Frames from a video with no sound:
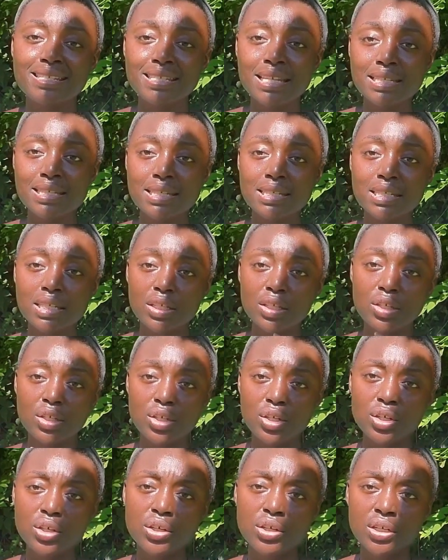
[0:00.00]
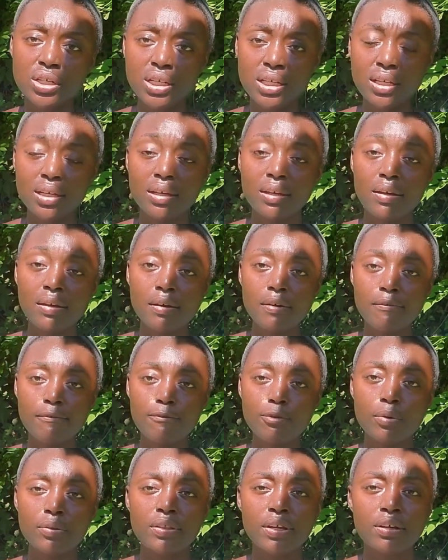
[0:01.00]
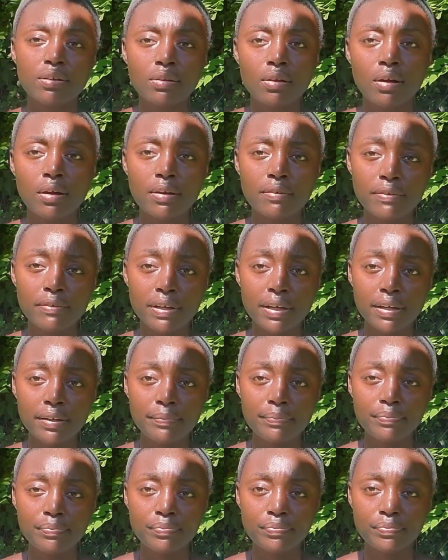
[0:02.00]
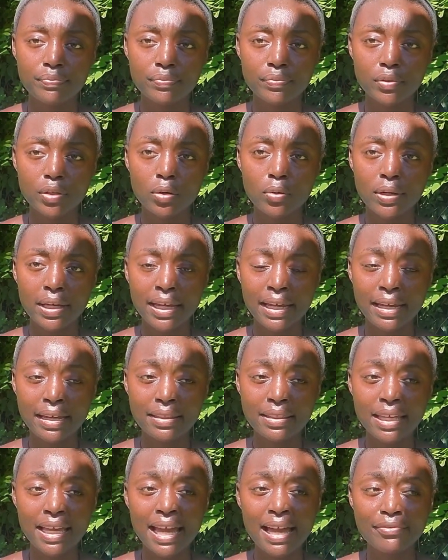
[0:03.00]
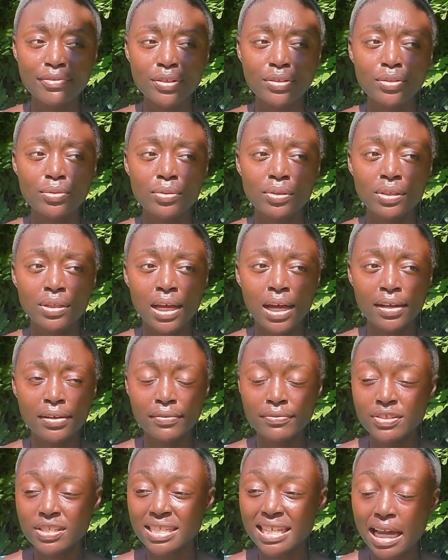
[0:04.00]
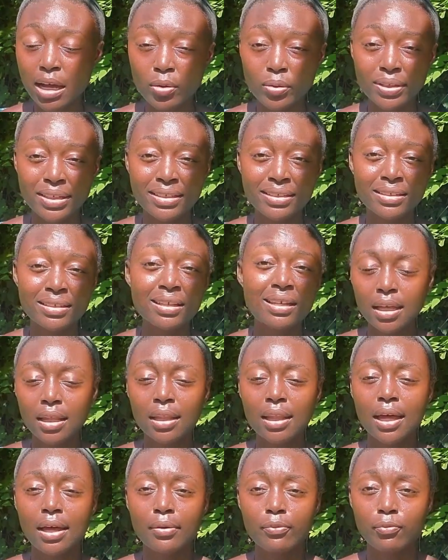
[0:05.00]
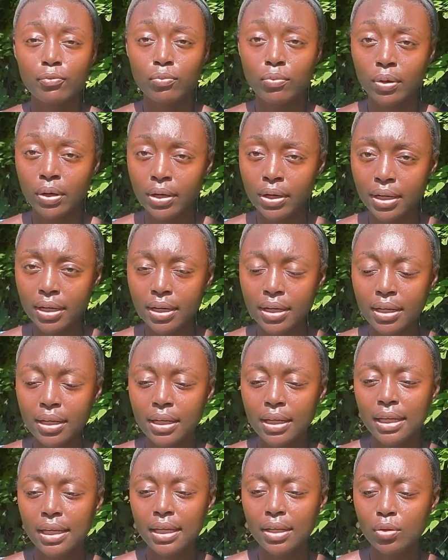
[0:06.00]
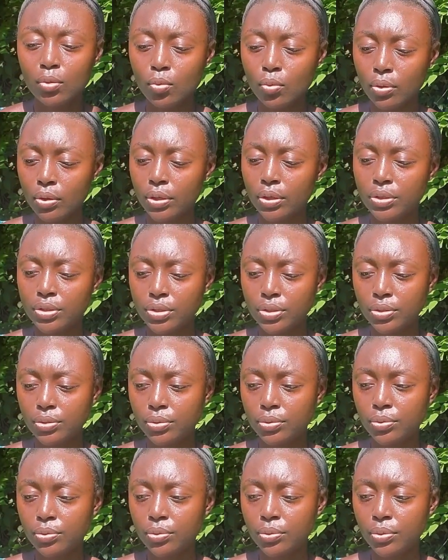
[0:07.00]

a sense of security for their larvae okay they have to do a lot of scouting a lot of work in order to